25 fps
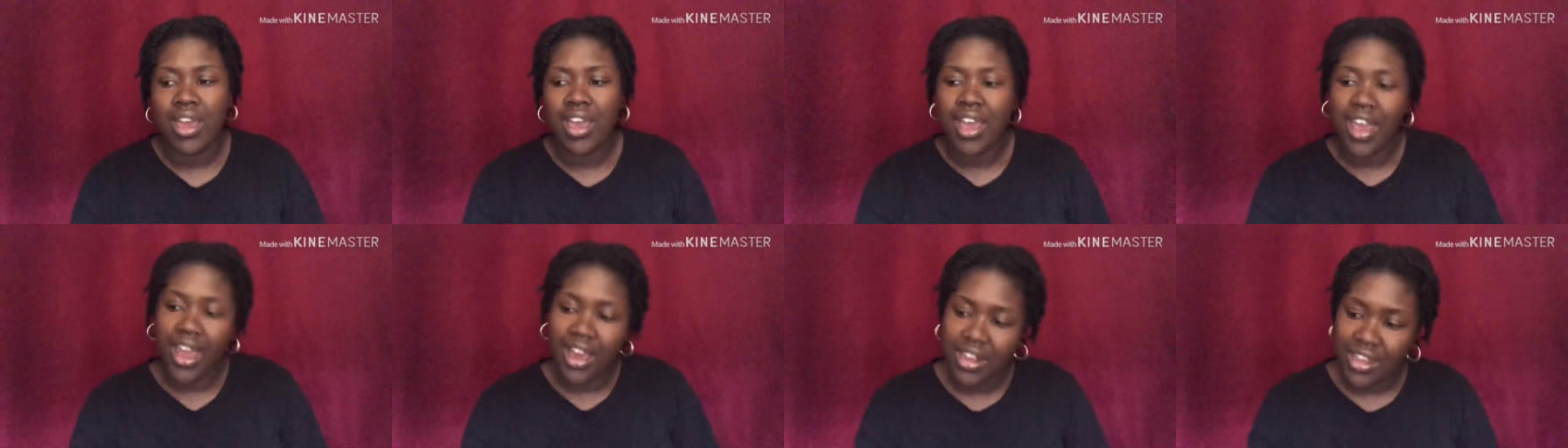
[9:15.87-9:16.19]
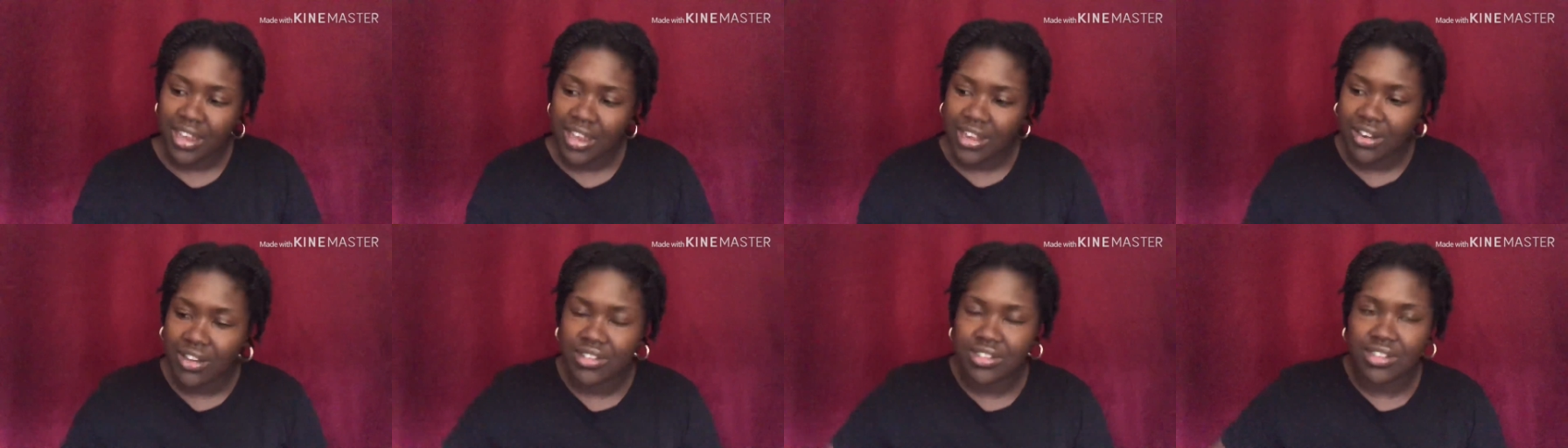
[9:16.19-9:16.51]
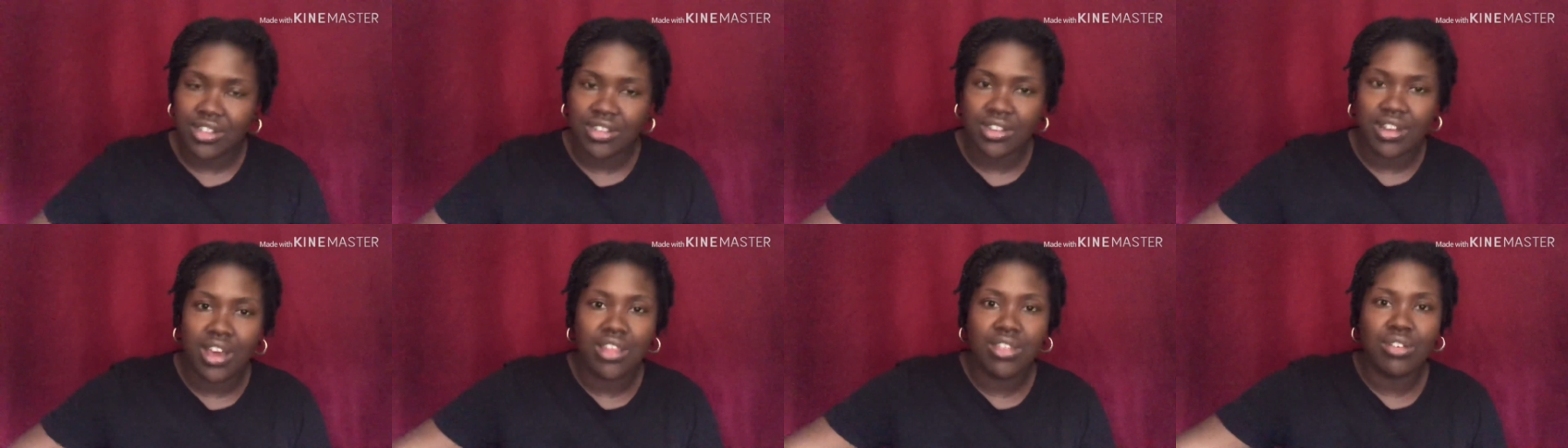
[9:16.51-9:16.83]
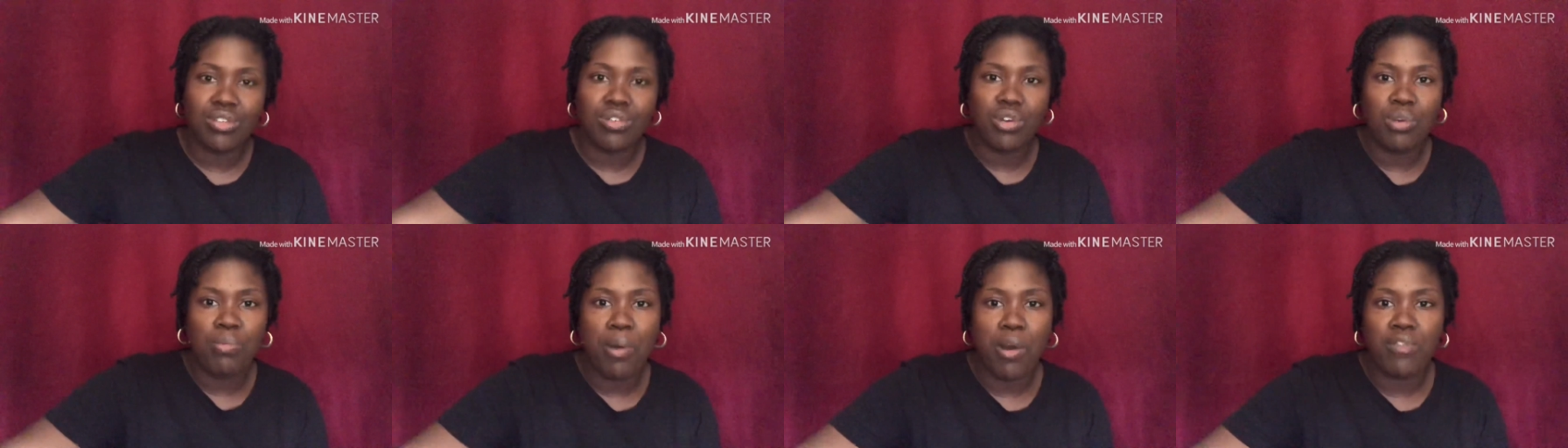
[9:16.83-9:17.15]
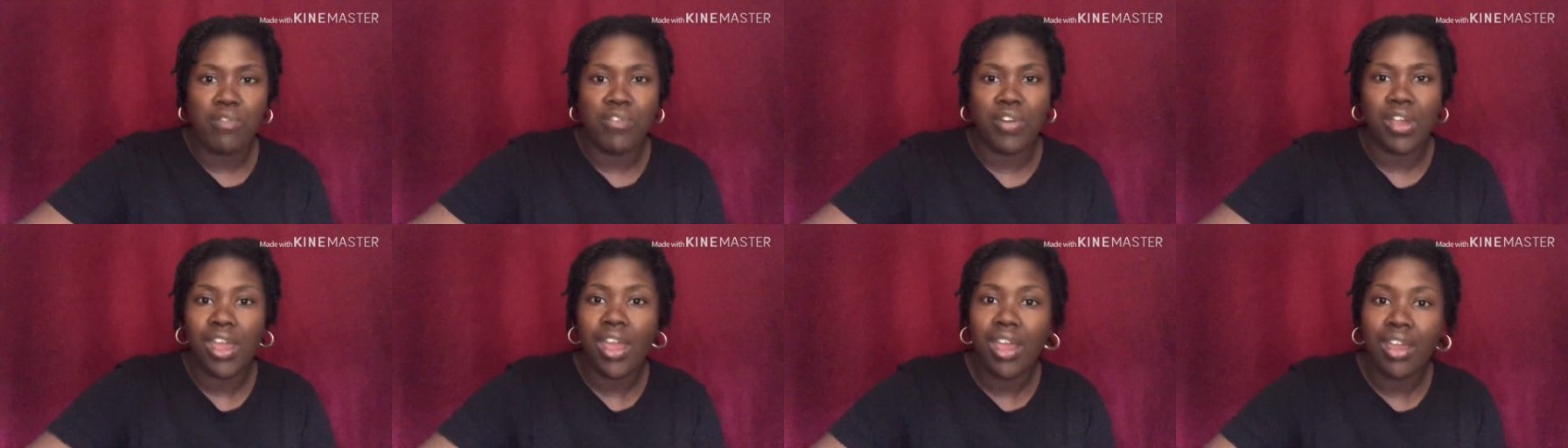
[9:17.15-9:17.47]
And then there's another group
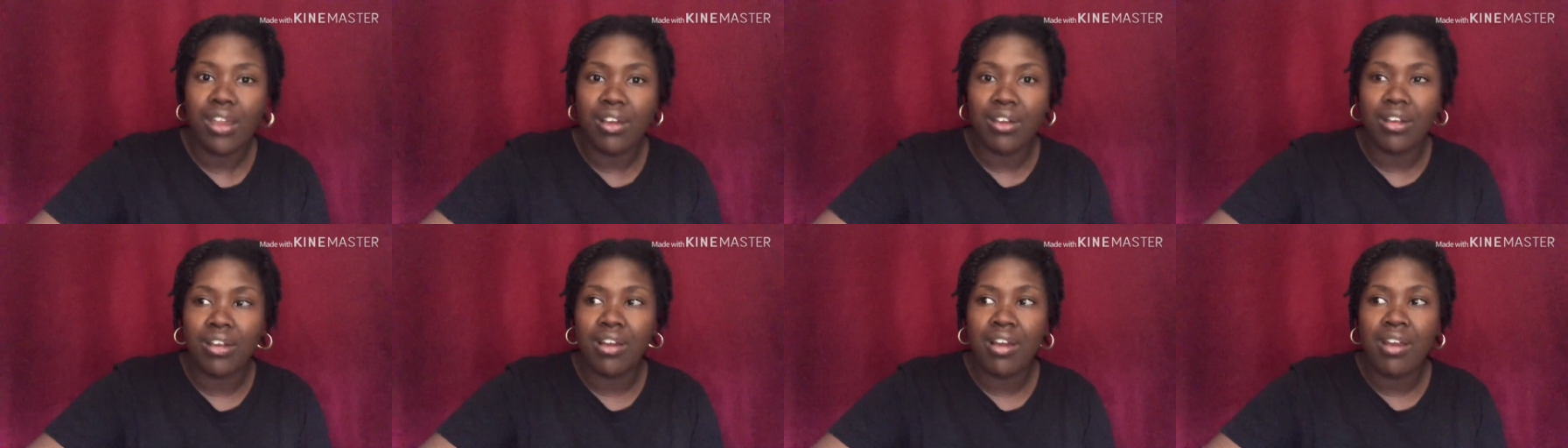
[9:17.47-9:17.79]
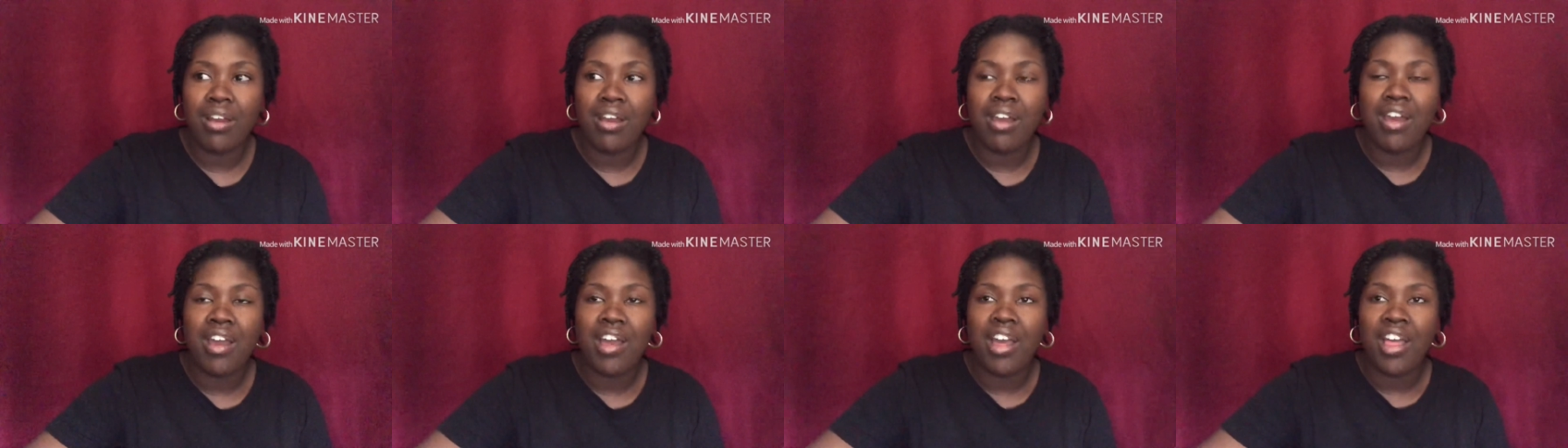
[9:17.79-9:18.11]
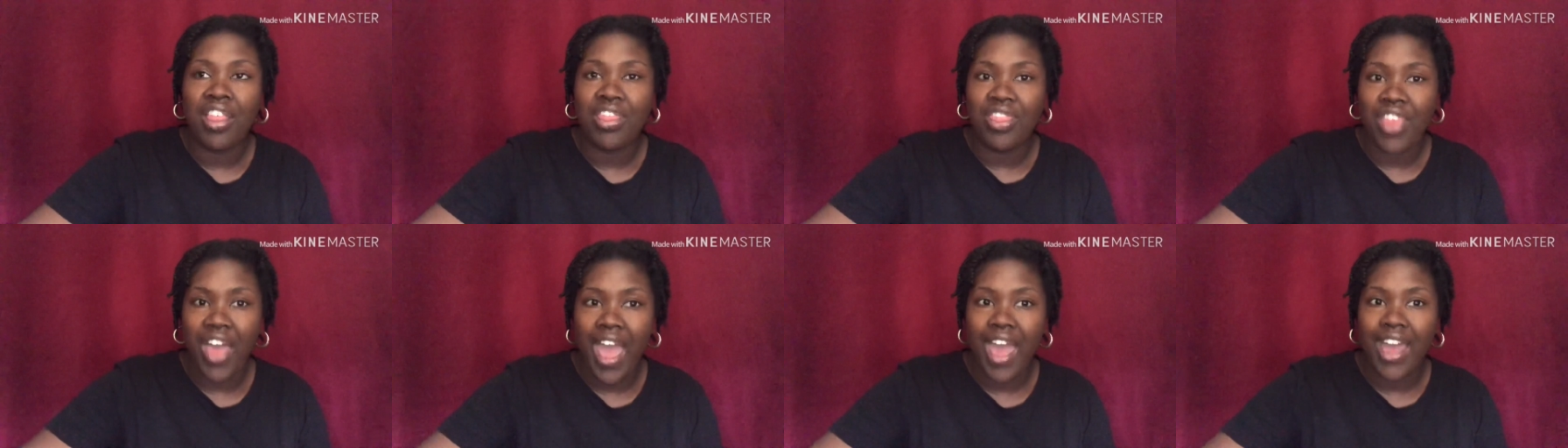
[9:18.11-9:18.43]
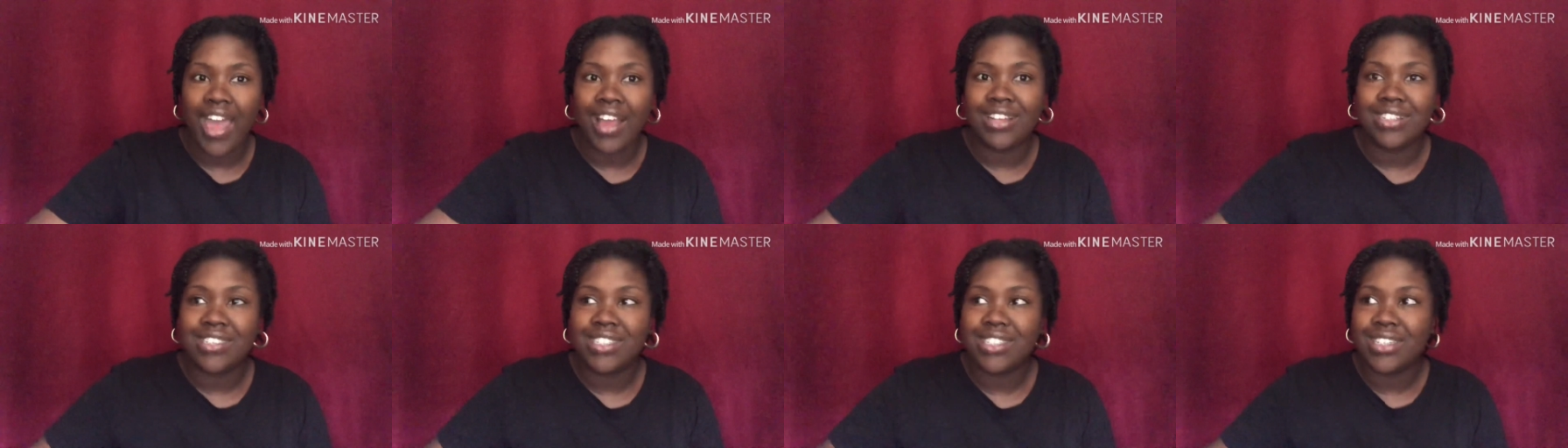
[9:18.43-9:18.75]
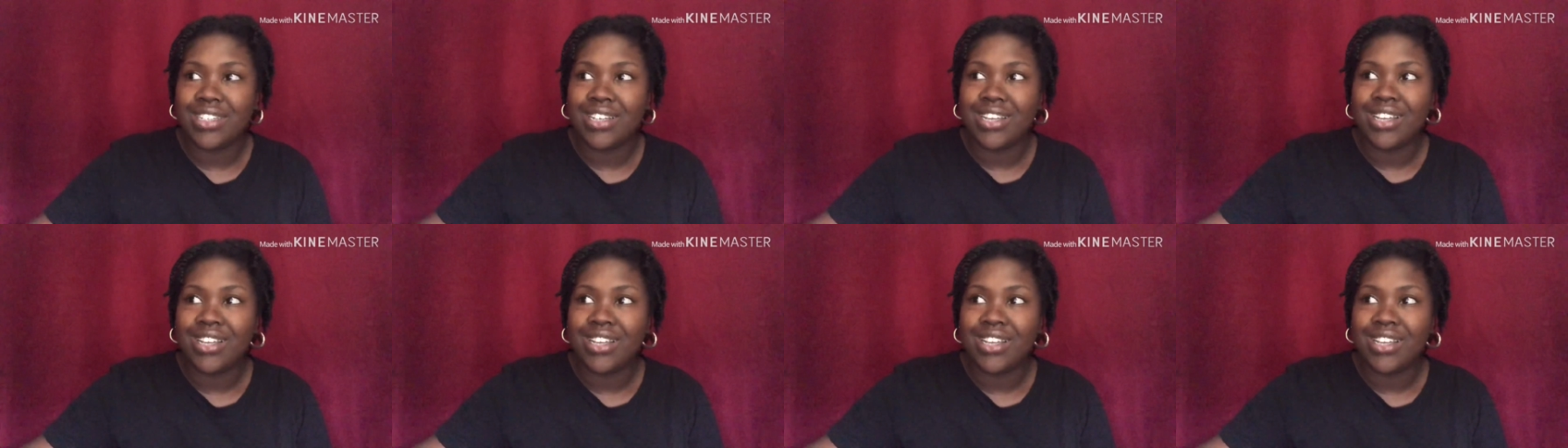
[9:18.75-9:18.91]
over here that,